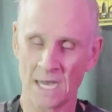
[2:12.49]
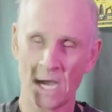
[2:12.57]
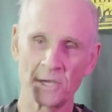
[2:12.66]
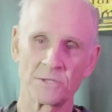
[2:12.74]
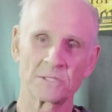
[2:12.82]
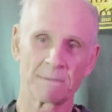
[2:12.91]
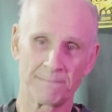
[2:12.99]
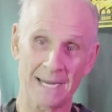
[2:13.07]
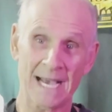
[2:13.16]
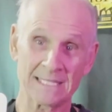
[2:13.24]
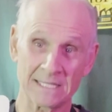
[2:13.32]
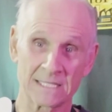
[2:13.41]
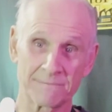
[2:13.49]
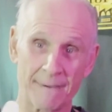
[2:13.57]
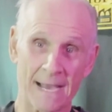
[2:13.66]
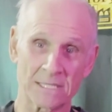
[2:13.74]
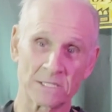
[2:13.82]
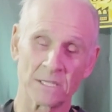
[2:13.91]
I'll use the plastic
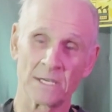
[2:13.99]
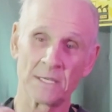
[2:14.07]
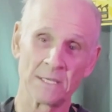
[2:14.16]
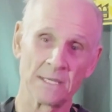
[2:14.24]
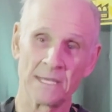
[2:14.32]
spatula